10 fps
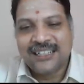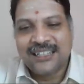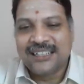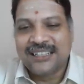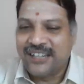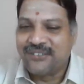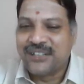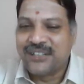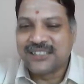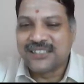The
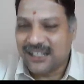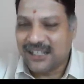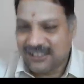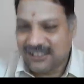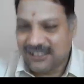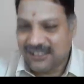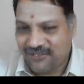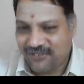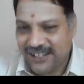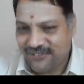keywords are all
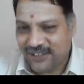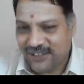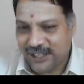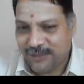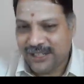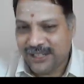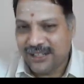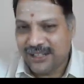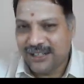5 fundamental